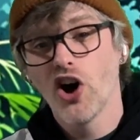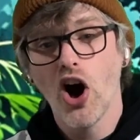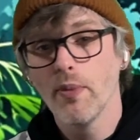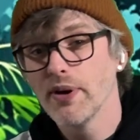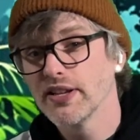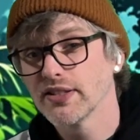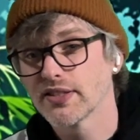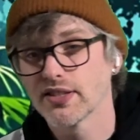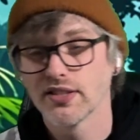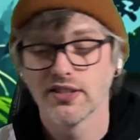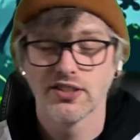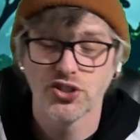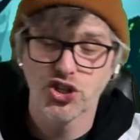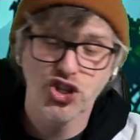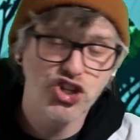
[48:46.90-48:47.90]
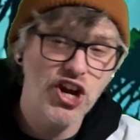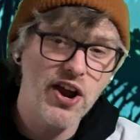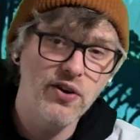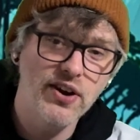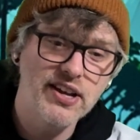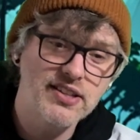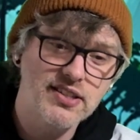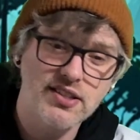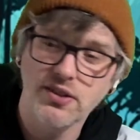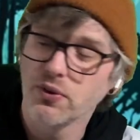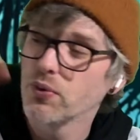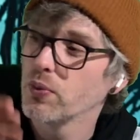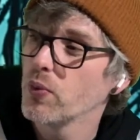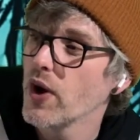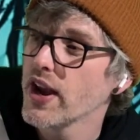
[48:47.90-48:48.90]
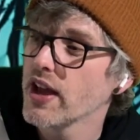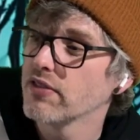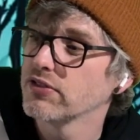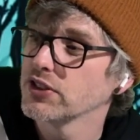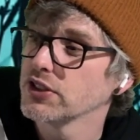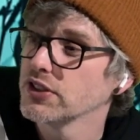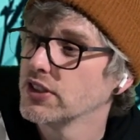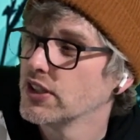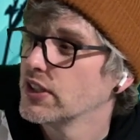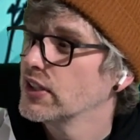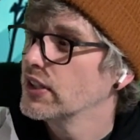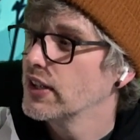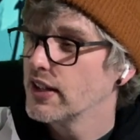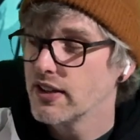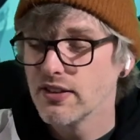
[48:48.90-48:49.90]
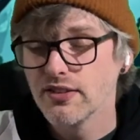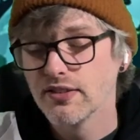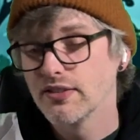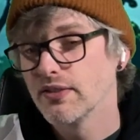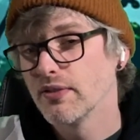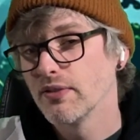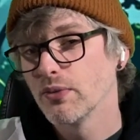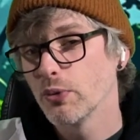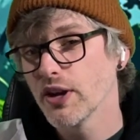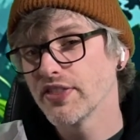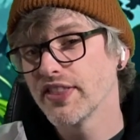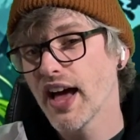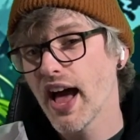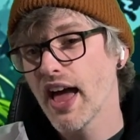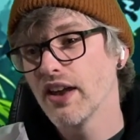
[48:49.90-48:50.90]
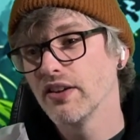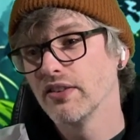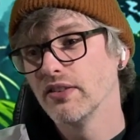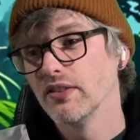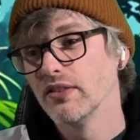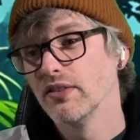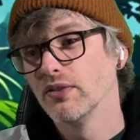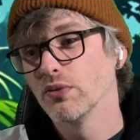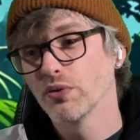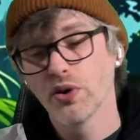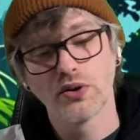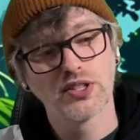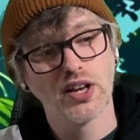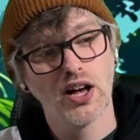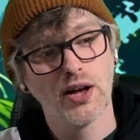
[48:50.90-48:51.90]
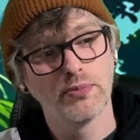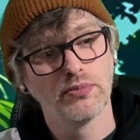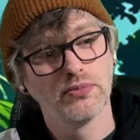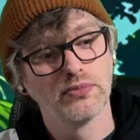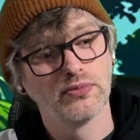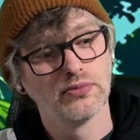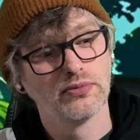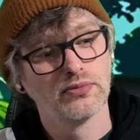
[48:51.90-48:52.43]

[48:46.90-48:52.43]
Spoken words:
comment, share it, whatever. With that, Rotom,